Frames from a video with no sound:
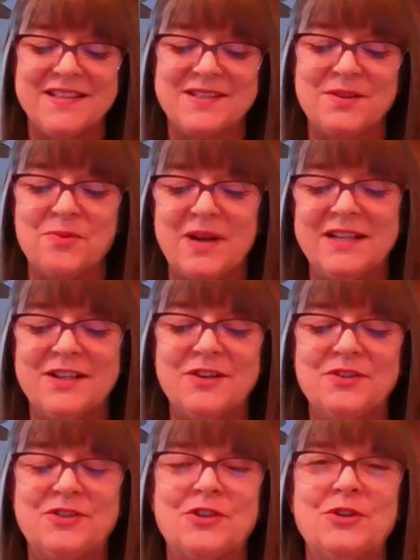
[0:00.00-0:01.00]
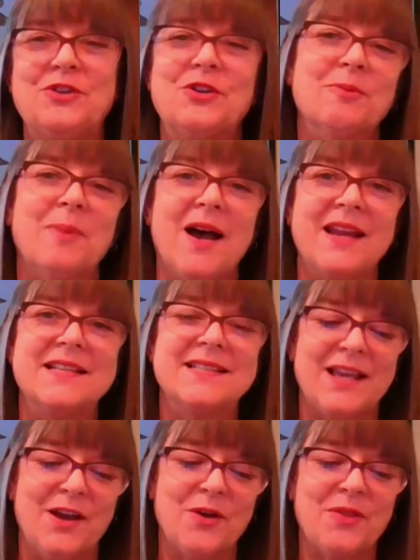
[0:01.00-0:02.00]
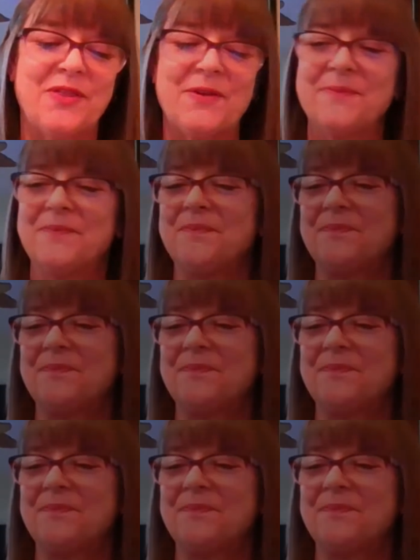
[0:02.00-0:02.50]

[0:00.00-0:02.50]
is the window to your body's health.